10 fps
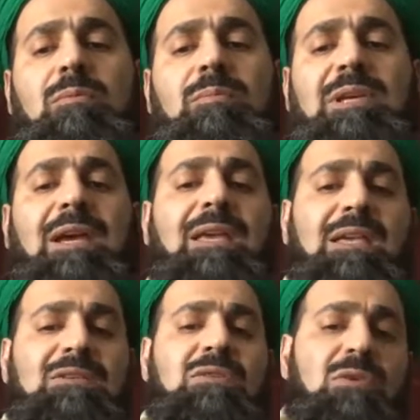be
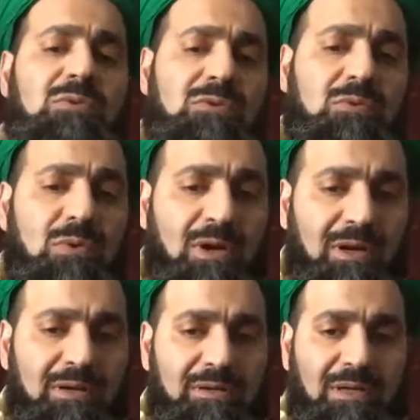against those who
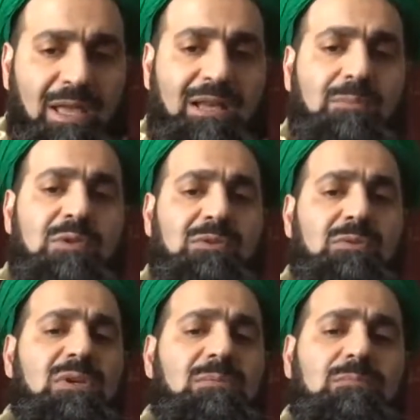are enemies
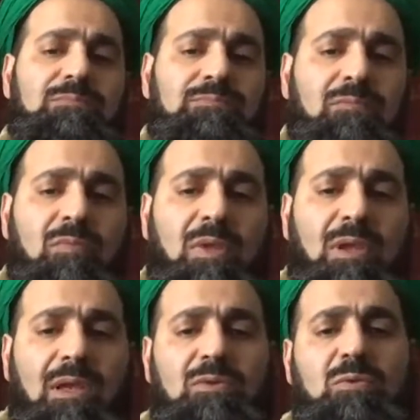to him,
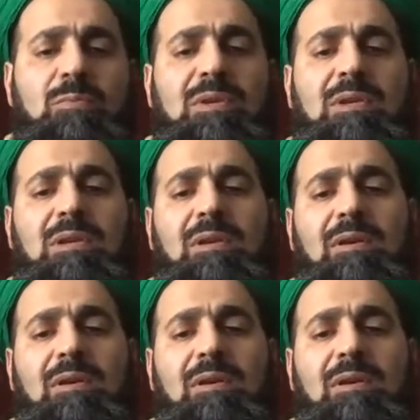and to be